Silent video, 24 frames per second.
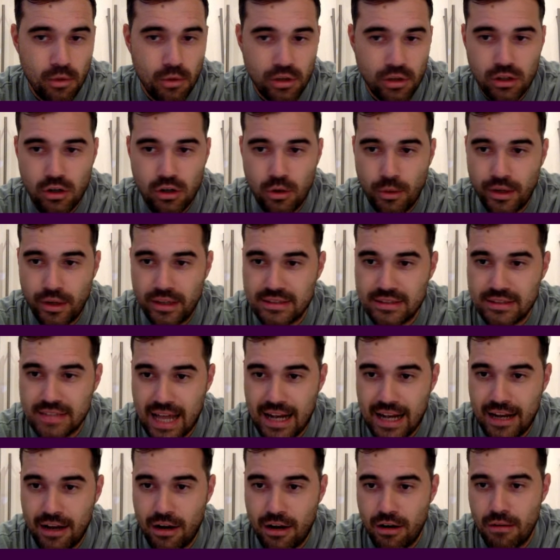want to go with a
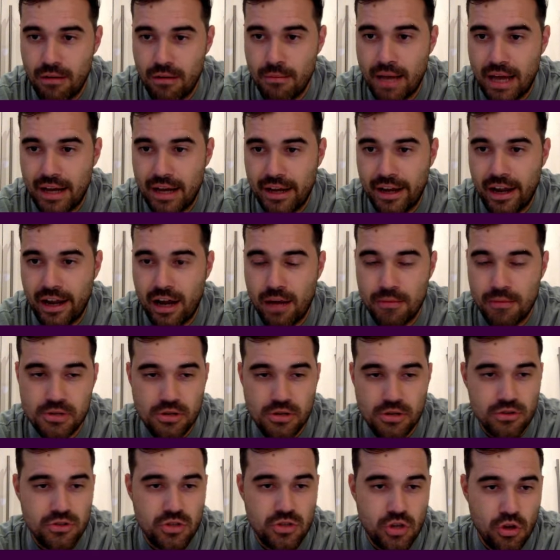Salah or a Mane
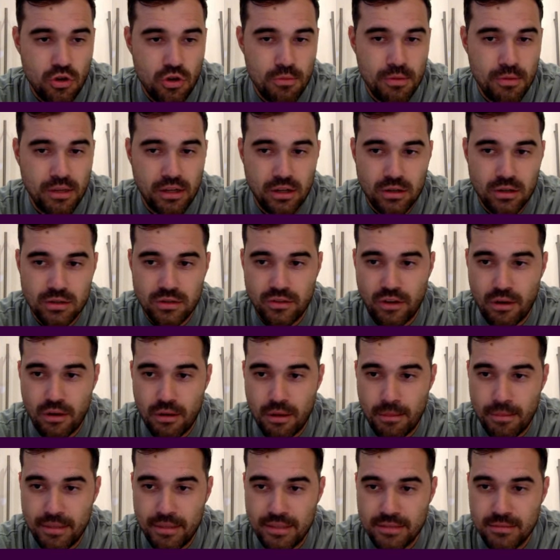option too, because of how
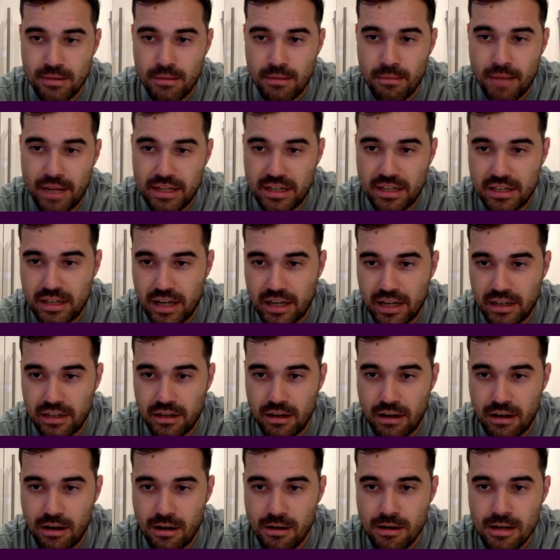abysmal Man United
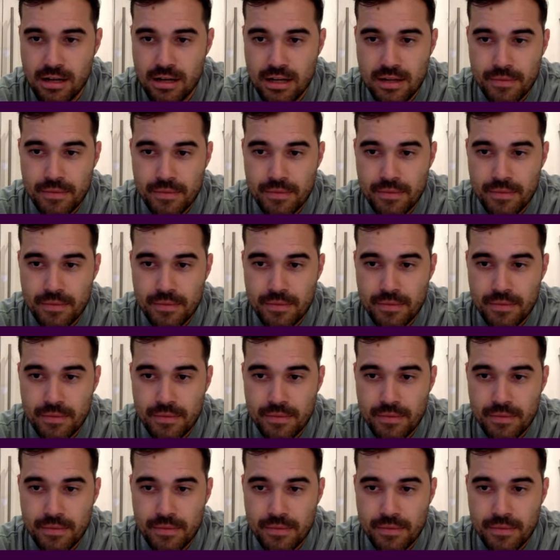are.